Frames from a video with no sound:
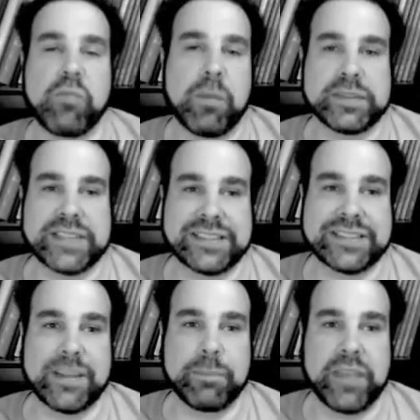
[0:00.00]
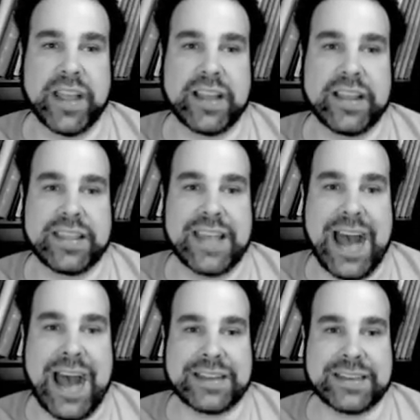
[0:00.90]
represents something
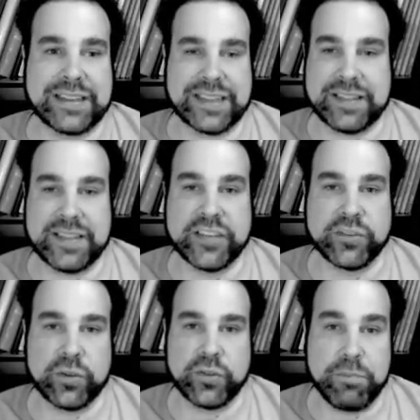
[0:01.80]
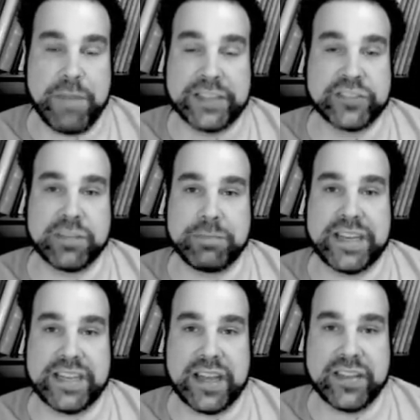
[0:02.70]
that the cathedral, the mainstream
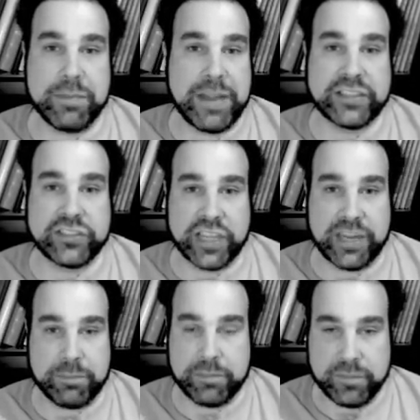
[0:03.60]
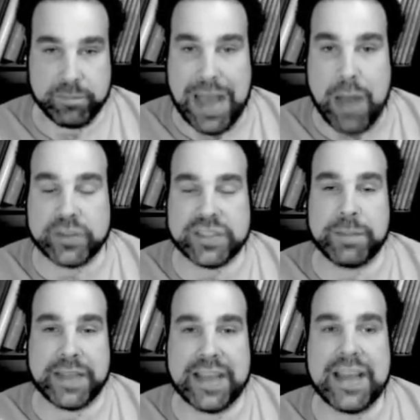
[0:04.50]
media, the mainstream powers that
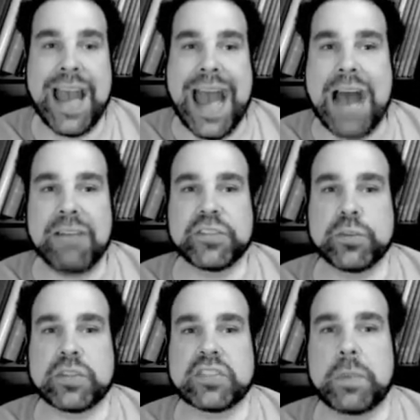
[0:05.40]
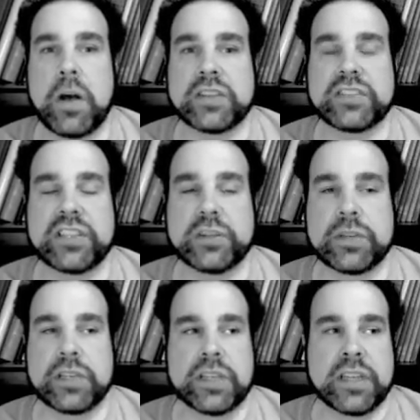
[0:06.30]
be have to respond to.
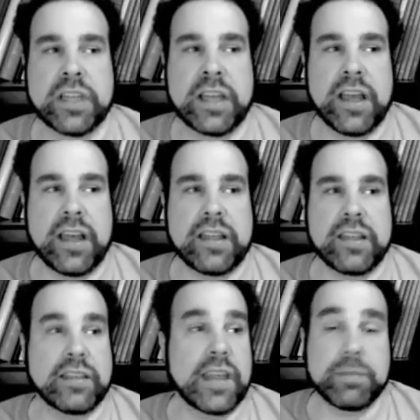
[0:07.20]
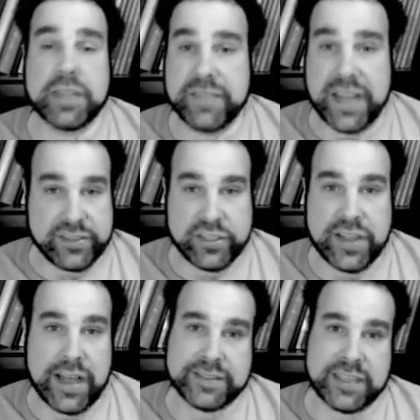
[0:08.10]
They believe that in
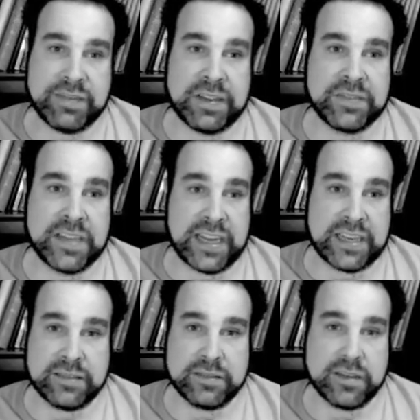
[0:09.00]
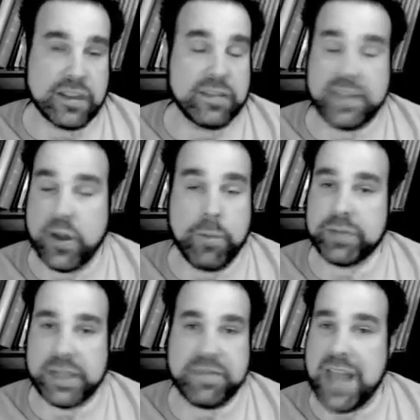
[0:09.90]
2015. They don't
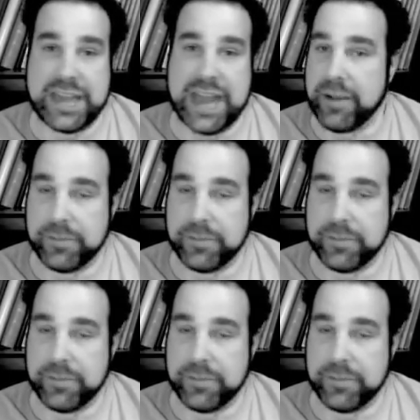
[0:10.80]
believe that now